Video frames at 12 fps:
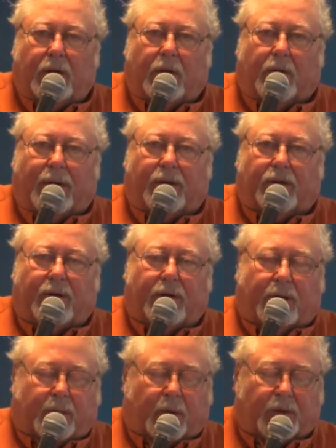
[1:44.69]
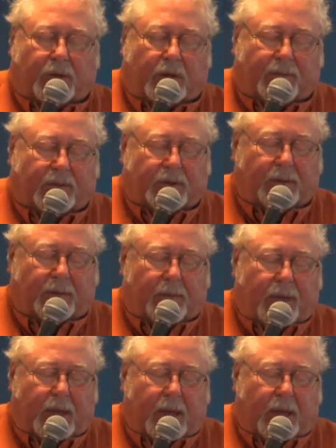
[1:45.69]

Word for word: Go right straight to the post office,